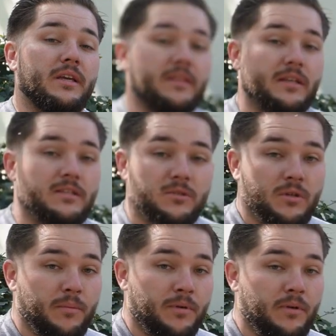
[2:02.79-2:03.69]
get that
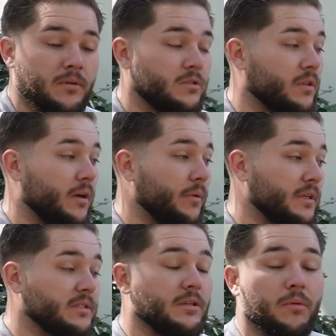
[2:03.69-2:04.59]
tune-up so that we
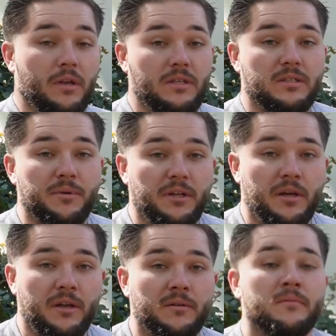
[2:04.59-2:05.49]
could see what needs to be
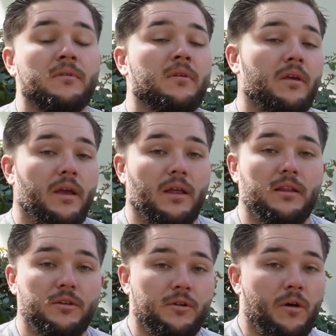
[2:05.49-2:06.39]
done
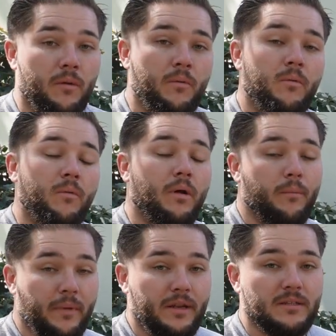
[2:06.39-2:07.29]
and let you know
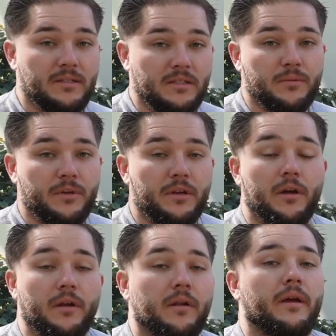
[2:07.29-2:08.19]
what maintenance needs to be
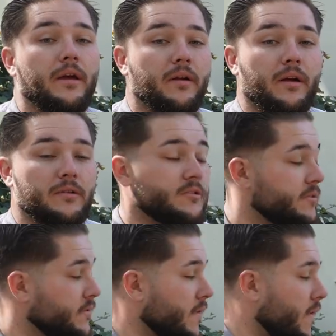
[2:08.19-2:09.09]
done at your house.